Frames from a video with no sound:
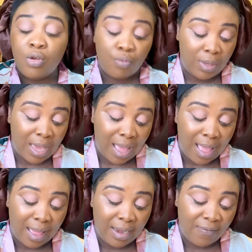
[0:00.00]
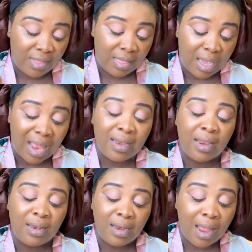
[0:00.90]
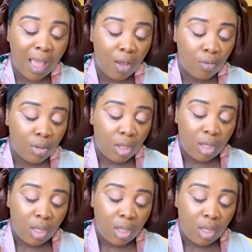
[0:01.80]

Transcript: on with her and everything and then now